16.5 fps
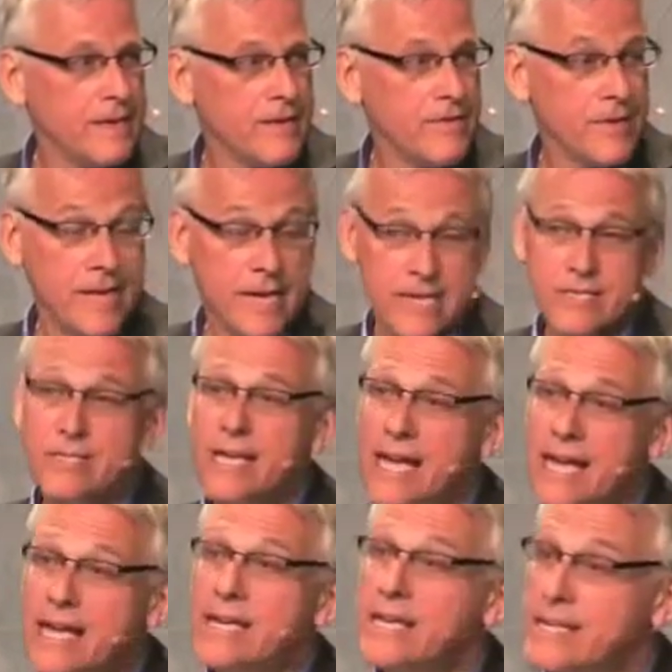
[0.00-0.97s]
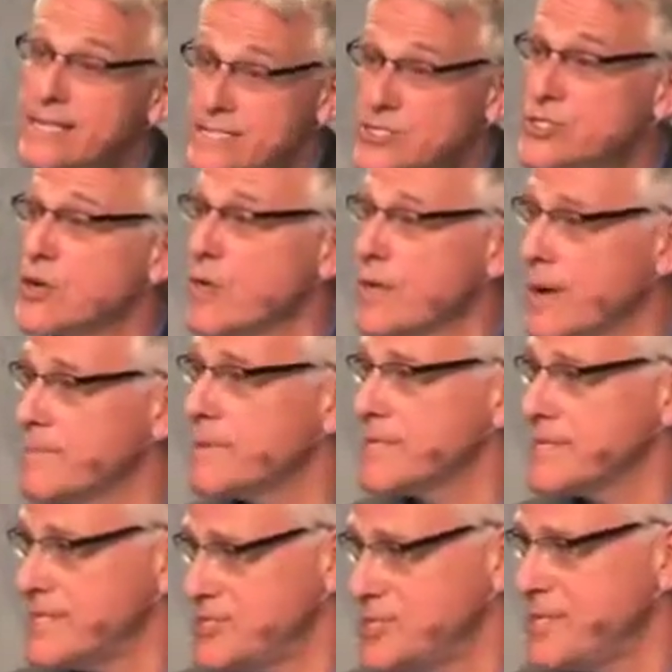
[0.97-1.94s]
The next day, he didn't show up at
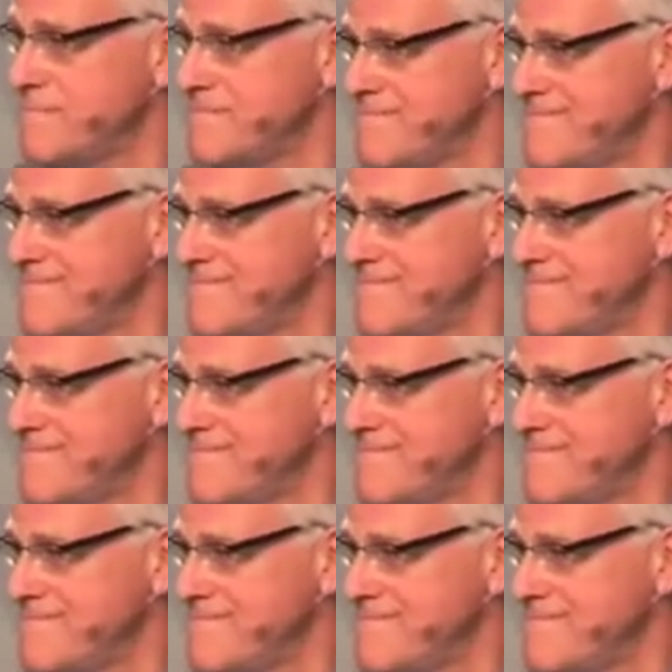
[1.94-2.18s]
the gym.